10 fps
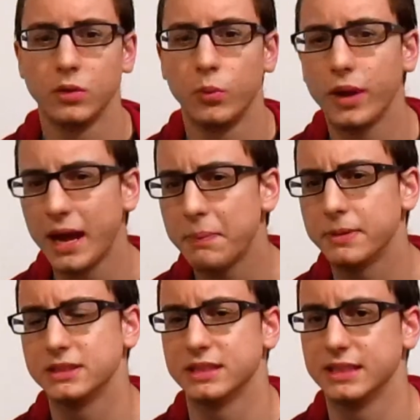What
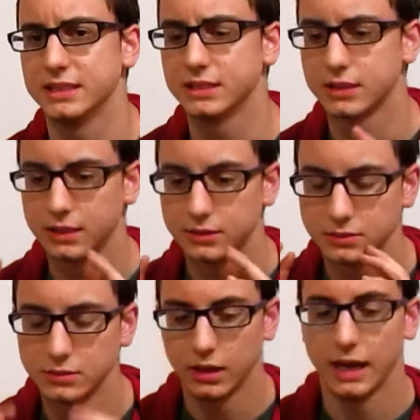happens is,
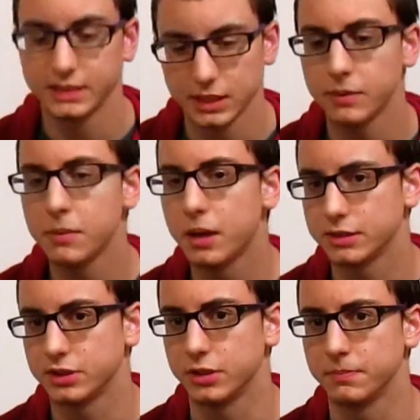I summon a
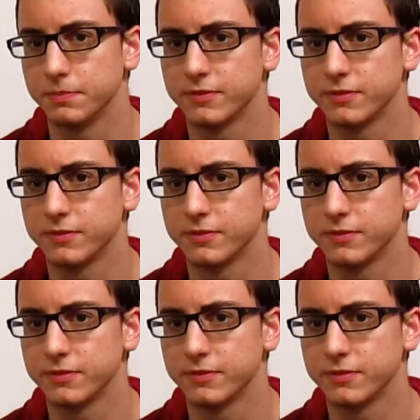monster,